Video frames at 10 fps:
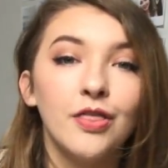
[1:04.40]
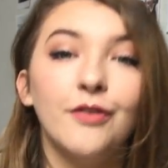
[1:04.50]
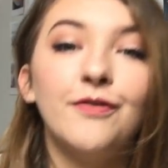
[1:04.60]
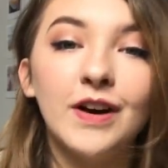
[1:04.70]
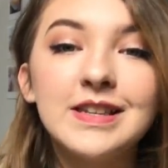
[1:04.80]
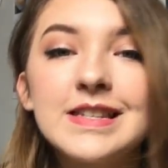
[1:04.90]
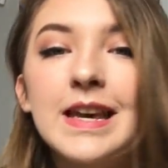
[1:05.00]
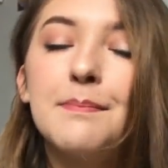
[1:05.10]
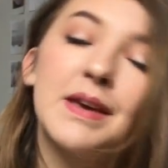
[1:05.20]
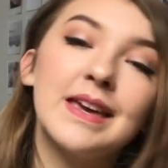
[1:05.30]
The first
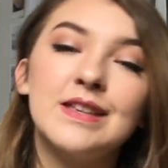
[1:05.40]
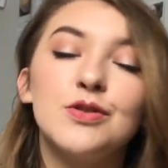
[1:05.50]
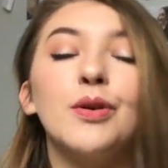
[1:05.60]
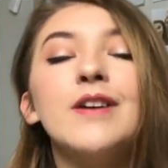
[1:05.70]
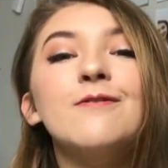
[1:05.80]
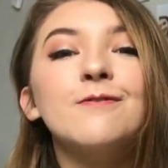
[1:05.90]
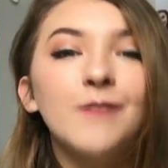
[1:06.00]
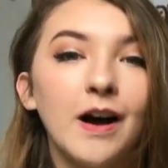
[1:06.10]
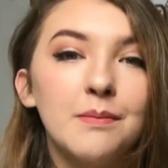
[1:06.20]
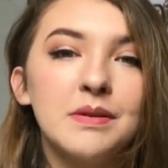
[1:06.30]
tip is your
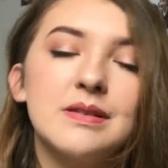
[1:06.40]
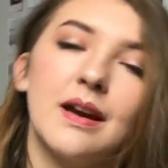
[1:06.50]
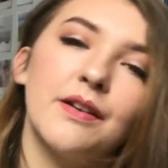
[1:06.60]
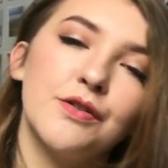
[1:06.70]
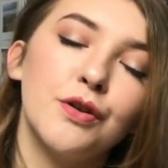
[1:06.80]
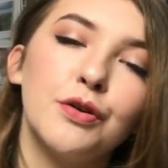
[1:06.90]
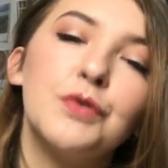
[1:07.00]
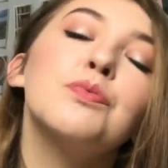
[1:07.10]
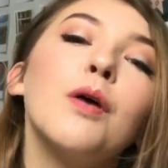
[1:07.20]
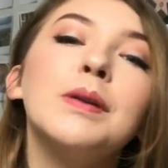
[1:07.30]
environment, and I know
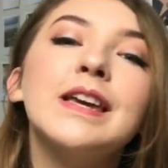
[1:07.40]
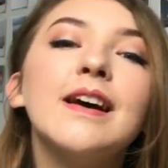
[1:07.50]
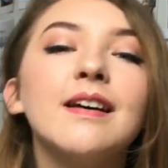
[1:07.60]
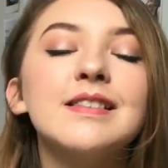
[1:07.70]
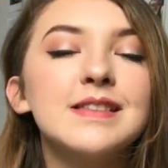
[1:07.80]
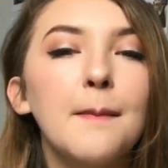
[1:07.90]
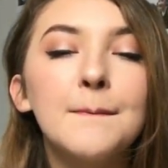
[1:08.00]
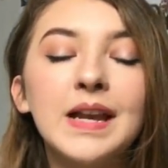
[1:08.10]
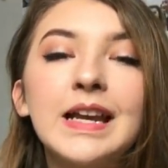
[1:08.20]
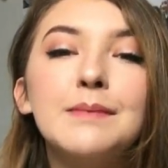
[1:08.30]
you've probably heard this a
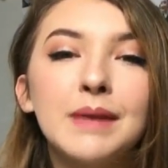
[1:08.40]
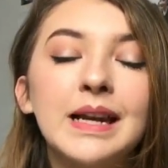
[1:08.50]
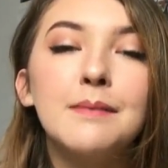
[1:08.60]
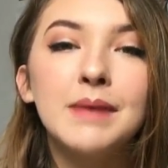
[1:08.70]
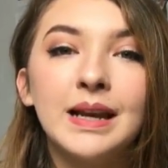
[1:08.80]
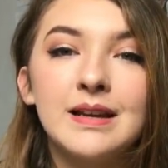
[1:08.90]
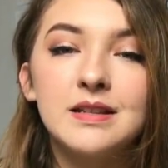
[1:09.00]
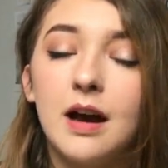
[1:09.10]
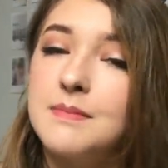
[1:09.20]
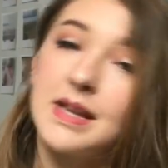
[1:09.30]
million
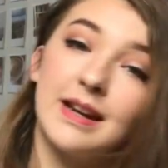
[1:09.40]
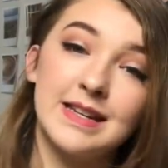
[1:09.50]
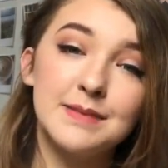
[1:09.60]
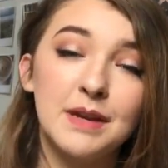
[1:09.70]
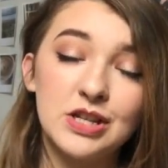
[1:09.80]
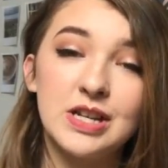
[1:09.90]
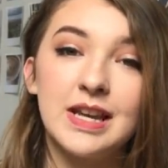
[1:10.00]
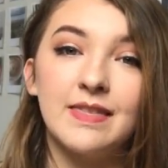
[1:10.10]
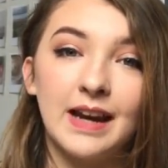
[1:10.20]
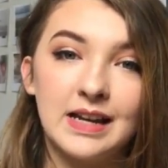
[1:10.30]
times, and I did mention
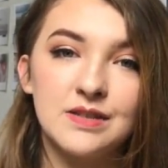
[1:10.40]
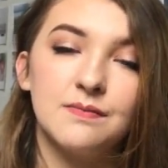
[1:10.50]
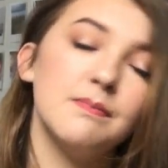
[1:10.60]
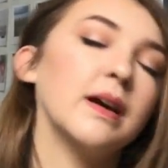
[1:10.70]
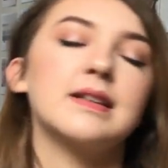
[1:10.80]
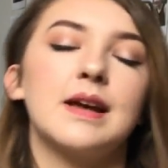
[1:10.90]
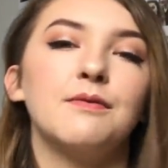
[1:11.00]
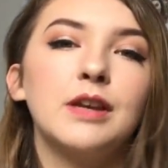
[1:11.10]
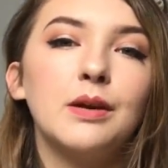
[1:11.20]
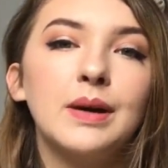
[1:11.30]
it in the last
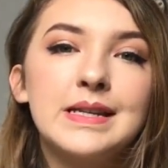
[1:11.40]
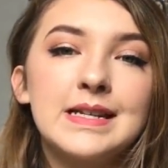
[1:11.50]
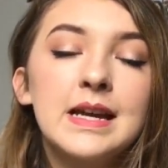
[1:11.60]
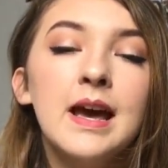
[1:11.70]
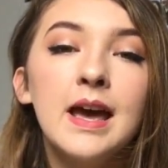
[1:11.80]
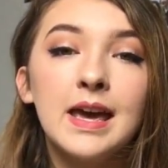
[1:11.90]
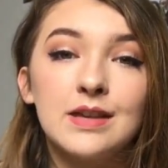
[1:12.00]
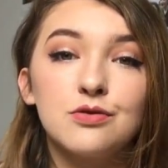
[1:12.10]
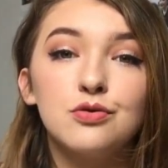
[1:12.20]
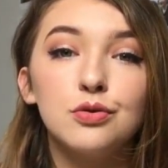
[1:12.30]
exam video I did,
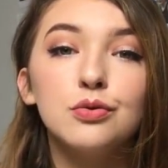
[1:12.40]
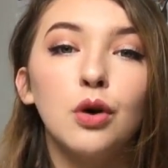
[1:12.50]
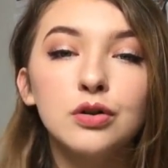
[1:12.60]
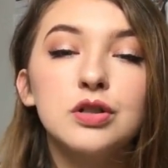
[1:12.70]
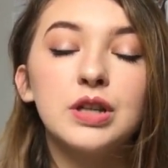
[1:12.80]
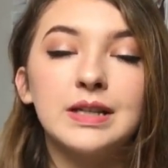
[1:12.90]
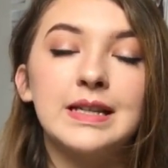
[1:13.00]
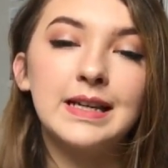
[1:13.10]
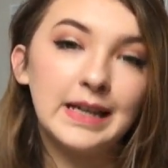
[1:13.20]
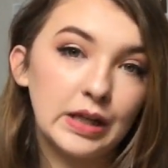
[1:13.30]
is do not
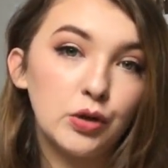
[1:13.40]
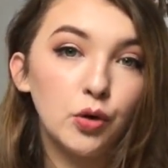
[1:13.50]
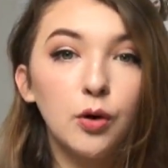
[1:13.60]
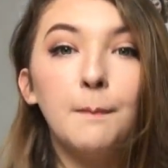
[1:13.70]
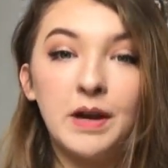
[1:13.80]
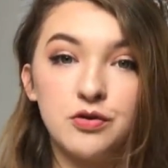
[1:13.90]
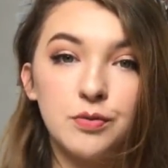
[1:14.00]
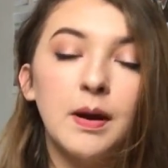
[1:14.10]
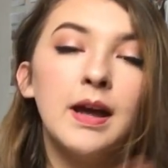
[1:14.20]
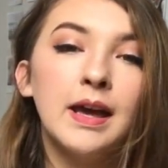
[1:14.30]
study in your
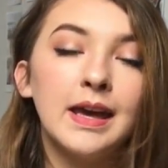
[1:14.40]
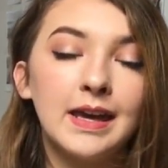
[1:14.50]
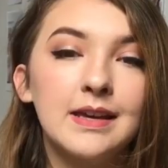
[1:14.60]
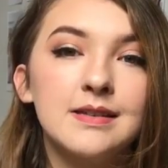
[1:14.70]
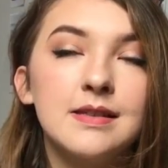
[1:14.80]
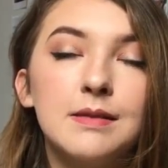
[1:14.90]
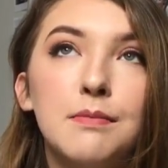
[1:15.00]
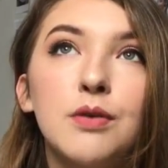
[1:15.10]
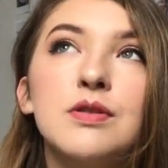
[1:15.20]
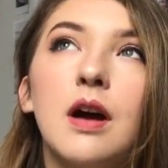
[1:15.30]
bedroom. It is the
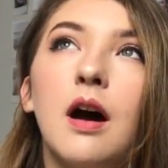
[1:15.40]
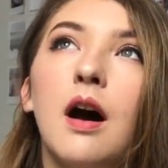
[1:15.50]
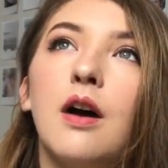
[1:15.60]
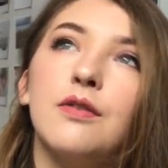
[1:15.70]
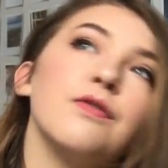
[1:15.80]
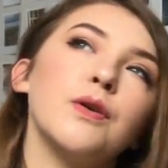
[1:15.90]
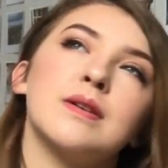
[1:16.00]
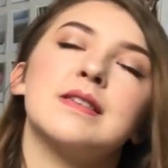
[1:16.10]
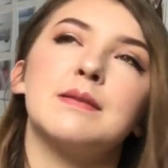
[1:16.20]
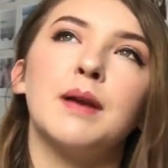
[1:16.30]
most
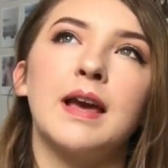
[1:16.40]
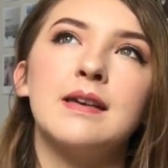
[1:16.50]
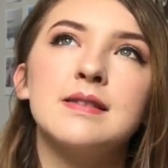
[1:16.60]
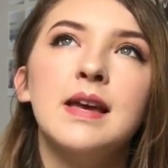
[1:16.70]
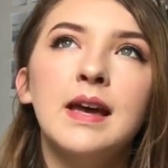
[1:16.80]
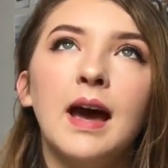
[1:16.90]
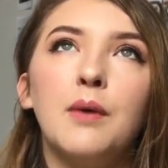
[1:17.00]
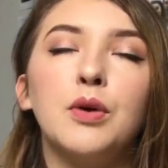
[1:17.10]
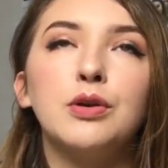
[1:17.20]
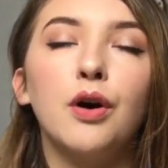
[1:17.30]
unfocusing place,
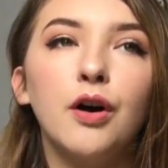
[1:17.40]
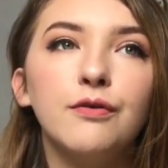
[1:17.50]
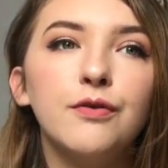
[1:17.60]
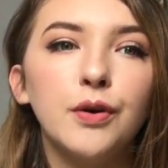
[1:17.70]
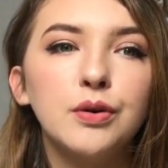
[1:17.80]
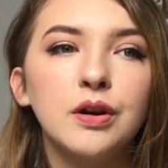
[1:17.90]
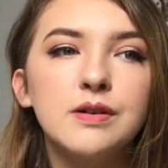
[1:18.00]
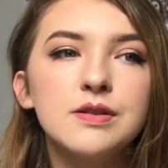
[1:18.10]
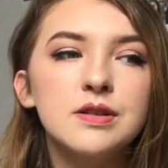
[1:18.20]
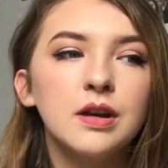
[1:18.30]
and when you're
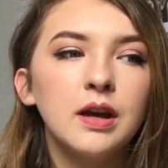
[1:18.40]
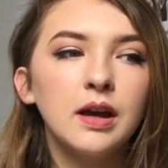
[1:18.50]
unfocused